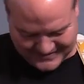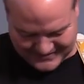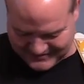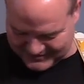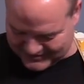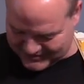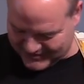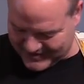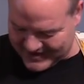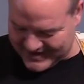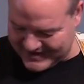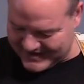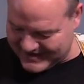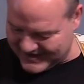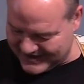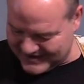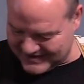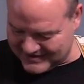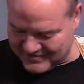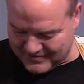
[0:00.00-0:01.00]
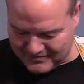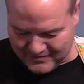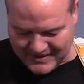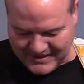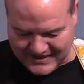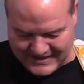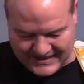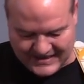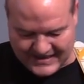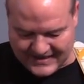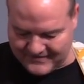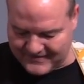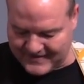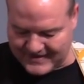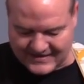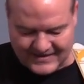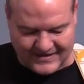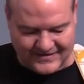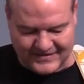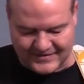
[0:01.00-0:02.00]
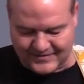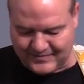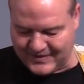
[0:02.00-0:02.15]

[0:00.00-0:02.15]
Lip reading: striking 3D effect and this